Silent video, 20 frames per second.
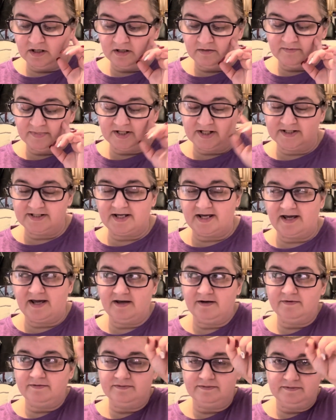because I
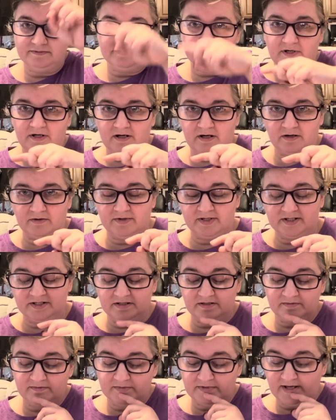have already
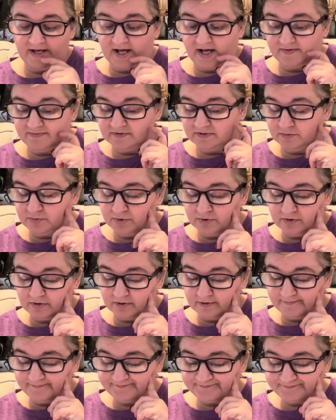the half of the border.